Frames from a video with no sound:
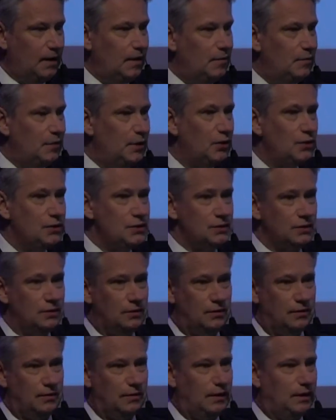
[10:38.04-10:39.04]
But
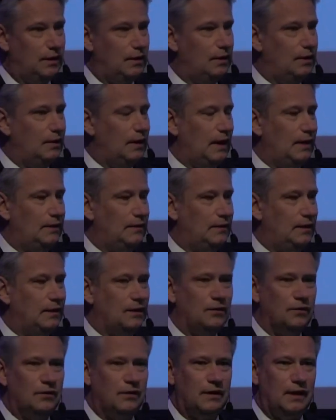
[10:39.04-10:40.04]
also, at the
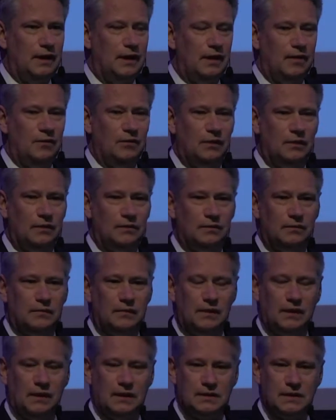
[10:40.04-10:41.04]
end of the day, when,
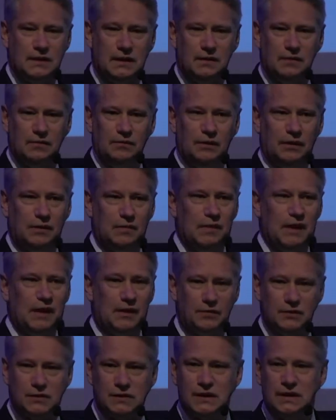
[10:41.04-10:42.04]
let's say, when the
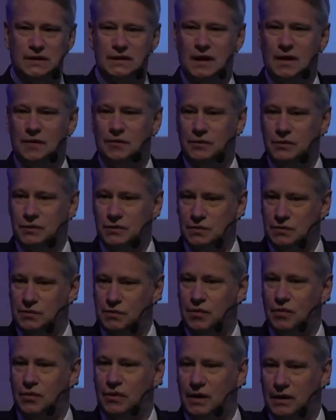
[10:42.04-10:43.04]
bank was set up to
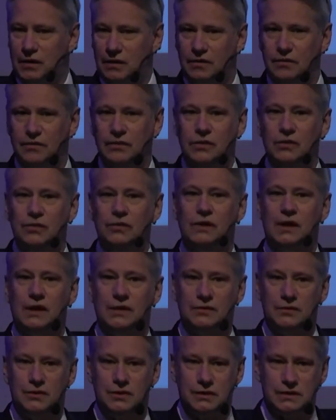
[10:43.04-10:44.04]
support our new
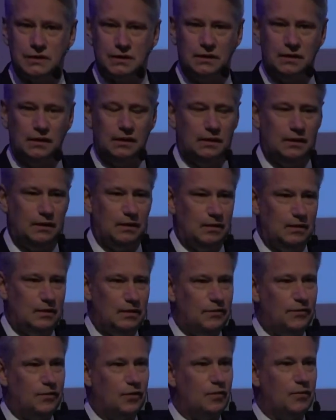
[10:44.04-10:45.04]
countries in the
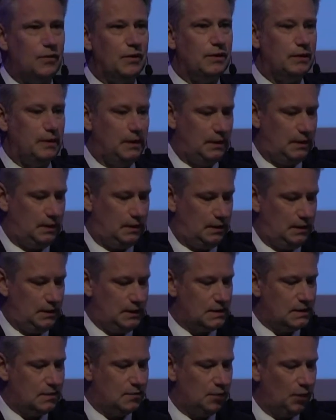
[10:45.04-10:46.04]
former
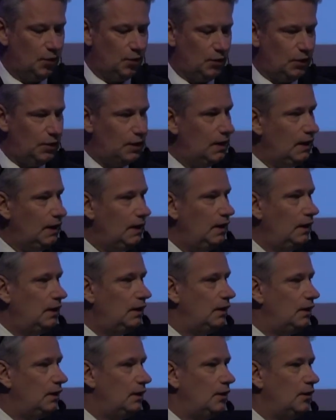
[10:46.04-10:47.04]
Eastern Bloc,
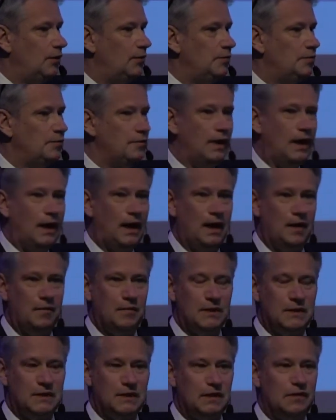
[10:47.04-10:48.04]
I
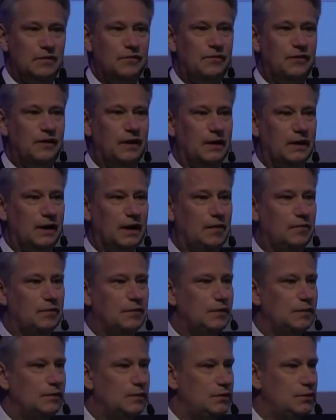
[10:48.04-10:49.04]
myself, I came
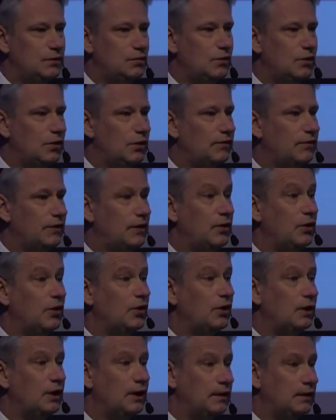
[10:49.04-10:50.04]
to work very
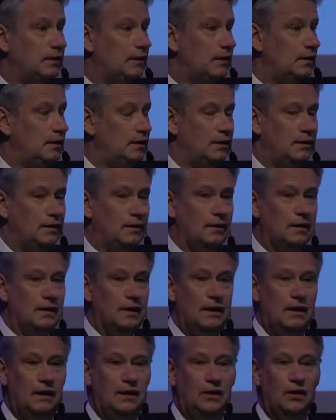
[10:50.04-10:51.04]
early in the
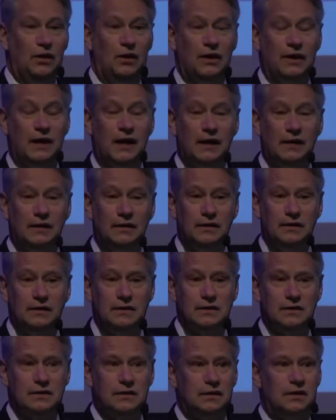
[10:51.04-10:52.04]
early
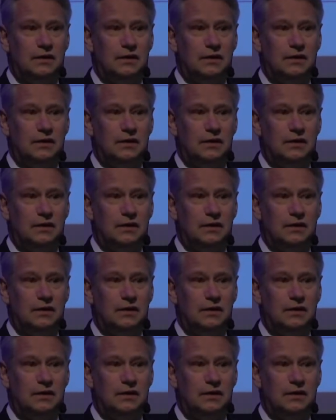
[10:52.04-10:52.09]
90s